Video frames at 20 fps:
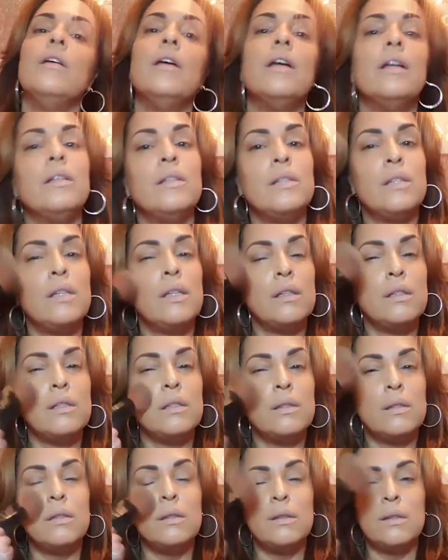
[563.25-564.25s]
And
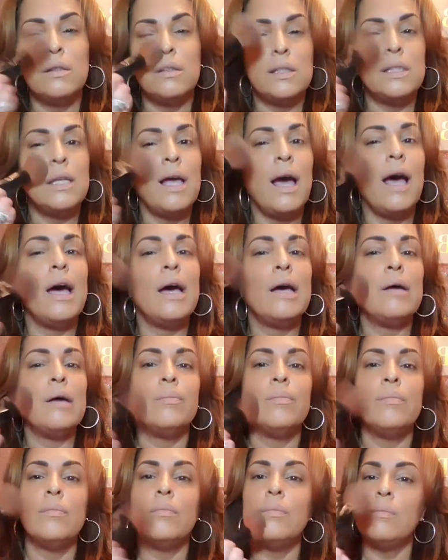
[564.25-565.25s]
just tap.
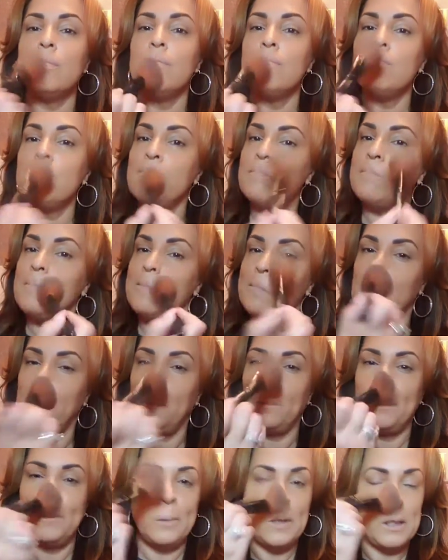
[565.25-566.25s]

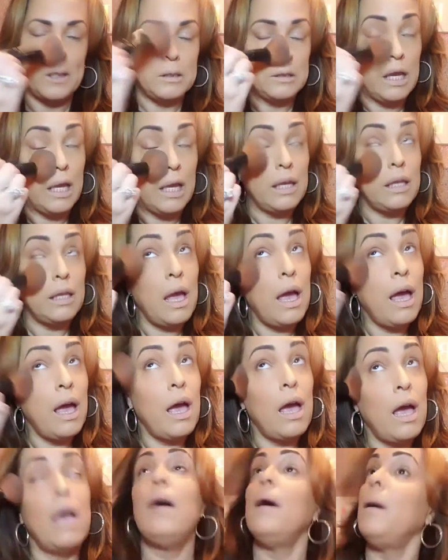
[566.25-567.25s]
Just like
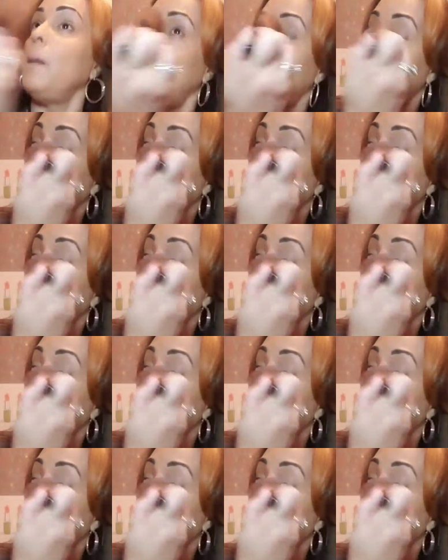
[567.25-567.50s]
that.